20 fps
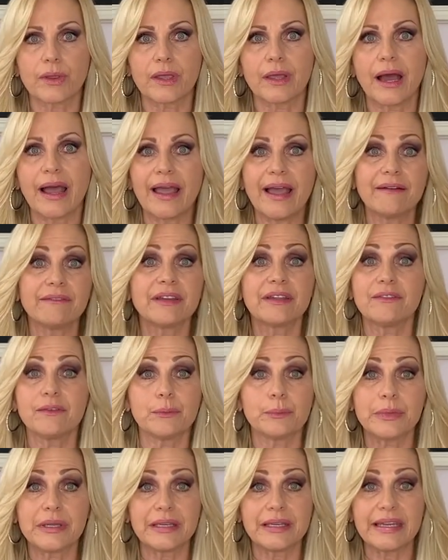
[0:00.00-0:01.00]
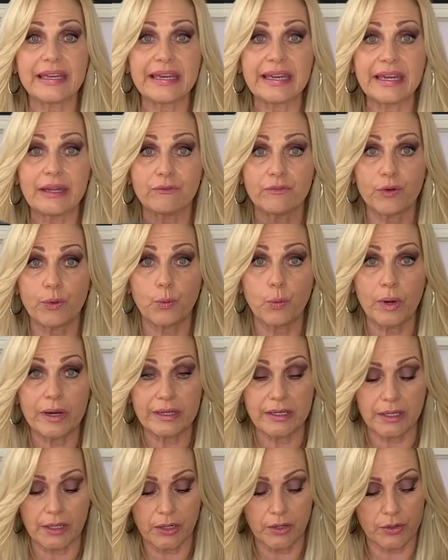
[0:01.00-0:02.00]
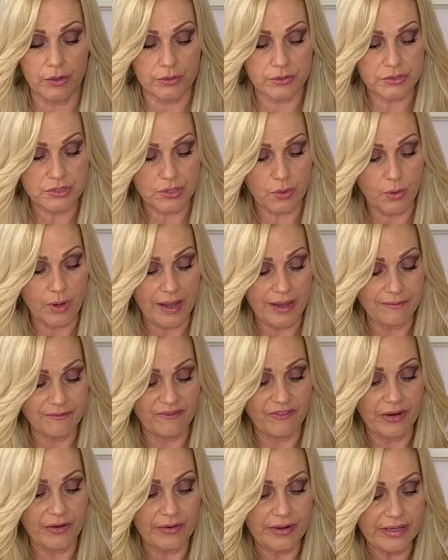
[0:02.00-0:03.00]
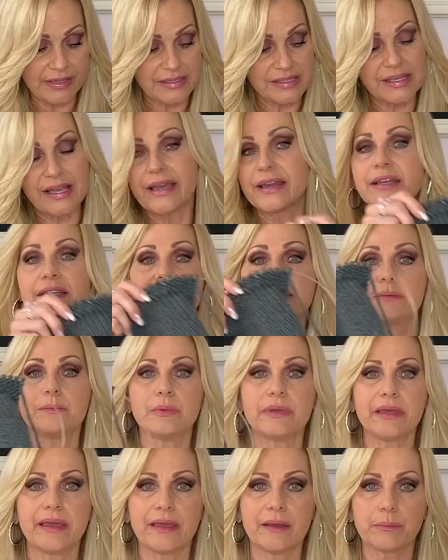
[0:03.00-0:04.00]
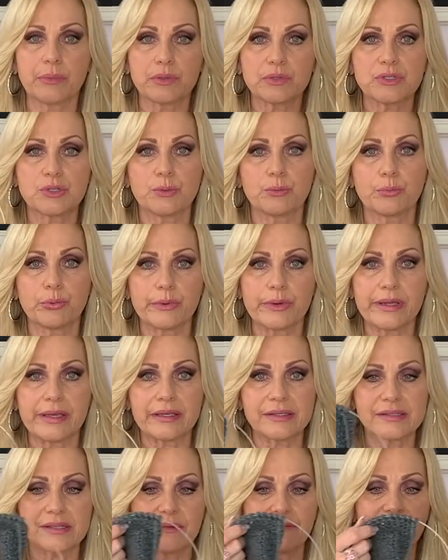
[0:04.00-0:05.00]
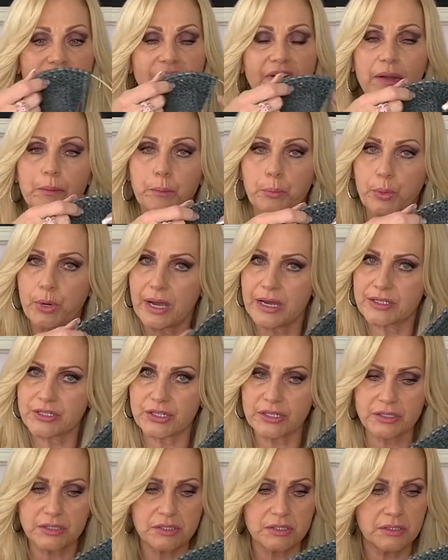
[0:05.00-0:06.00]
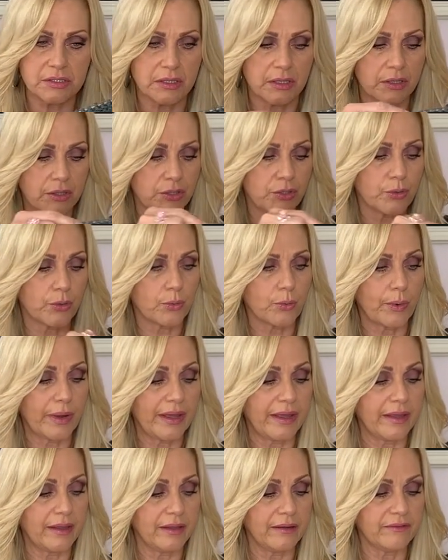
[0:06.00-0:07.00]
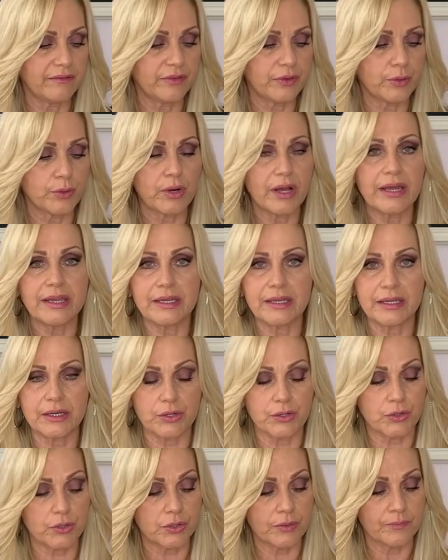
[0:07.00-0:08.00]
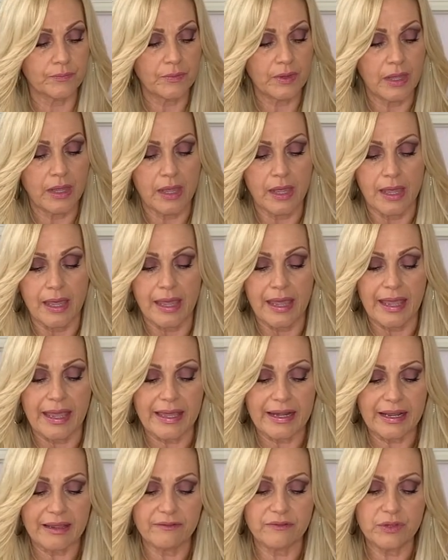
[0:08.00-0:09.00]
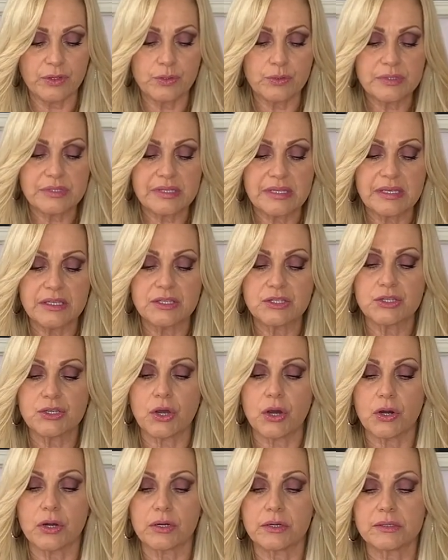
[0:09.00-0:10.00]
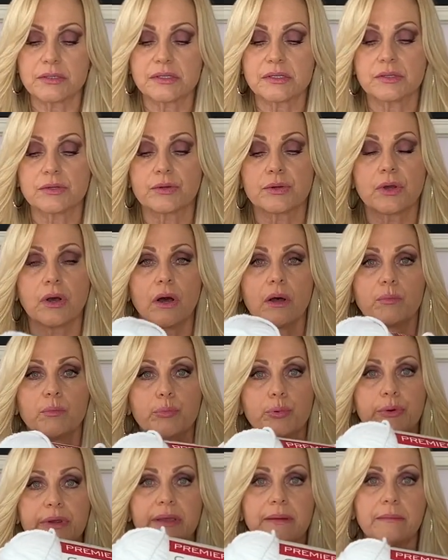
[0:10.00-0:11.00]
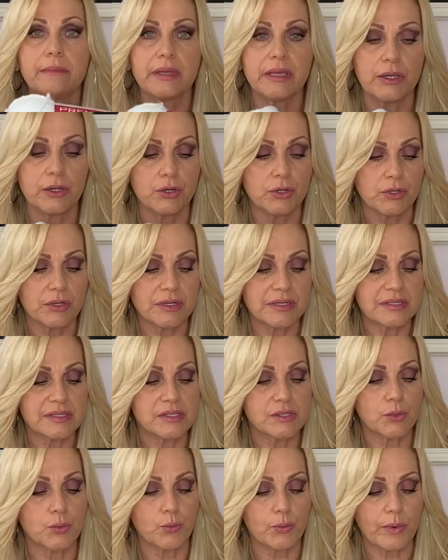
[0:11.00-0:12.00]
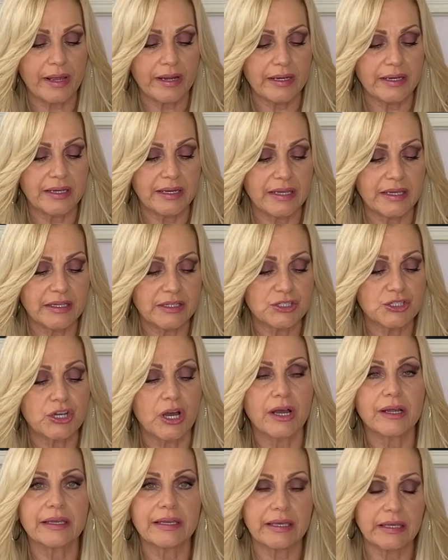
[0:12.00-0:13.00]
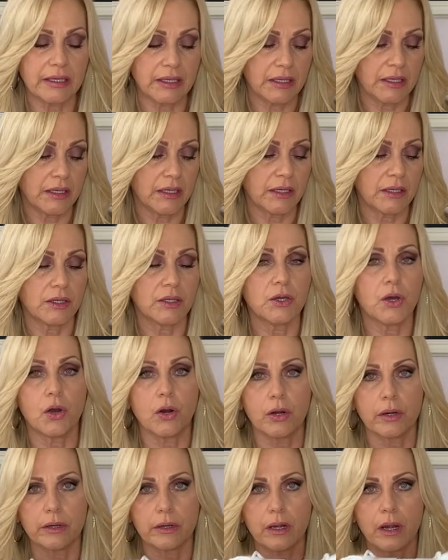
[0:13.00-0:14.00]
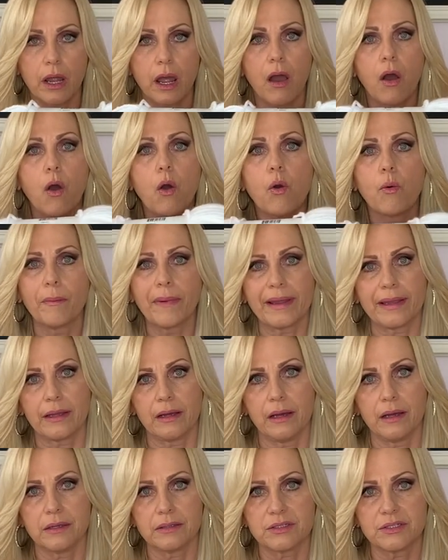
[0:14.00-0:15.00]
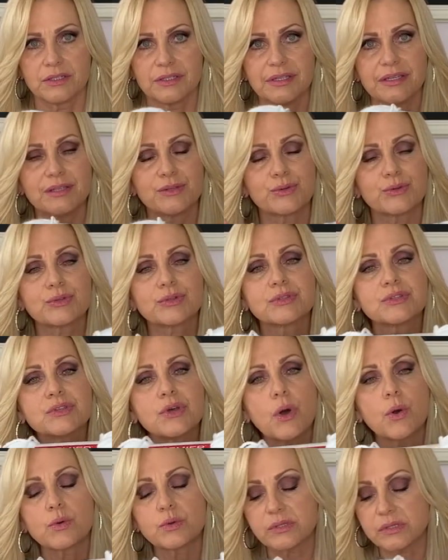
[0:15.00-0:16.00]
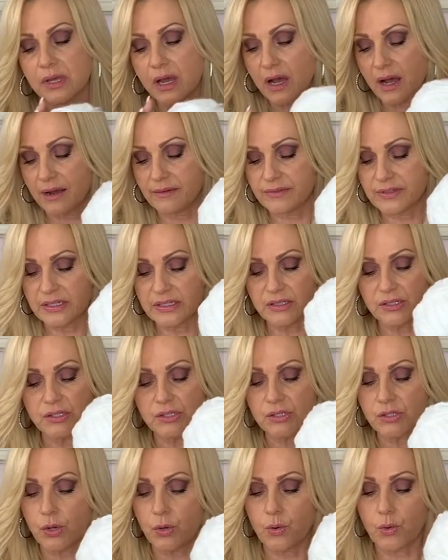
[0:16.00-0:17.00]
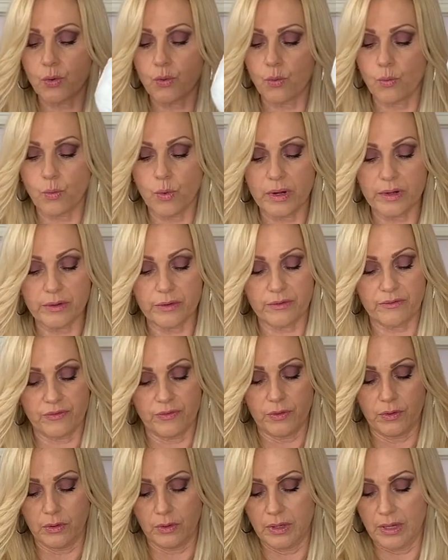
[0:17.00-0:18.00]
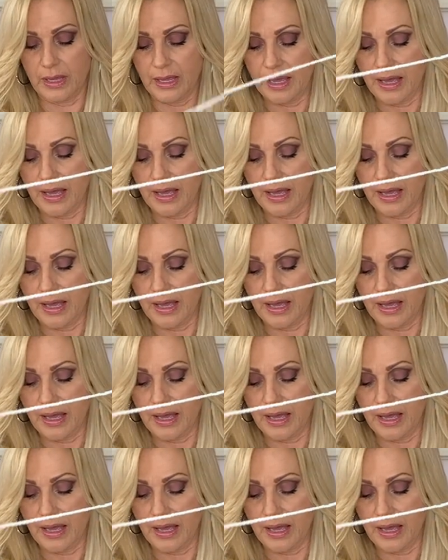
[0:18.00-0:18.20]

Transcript: I haven't even been knitting for 1 year. So I'm very excited to be able to bring some fun projects your way if you're a knitter. And I've used these yarns. They're called Premier Serenity Chunky Yarn. Oh my gosh, these are so soft and so wonderful.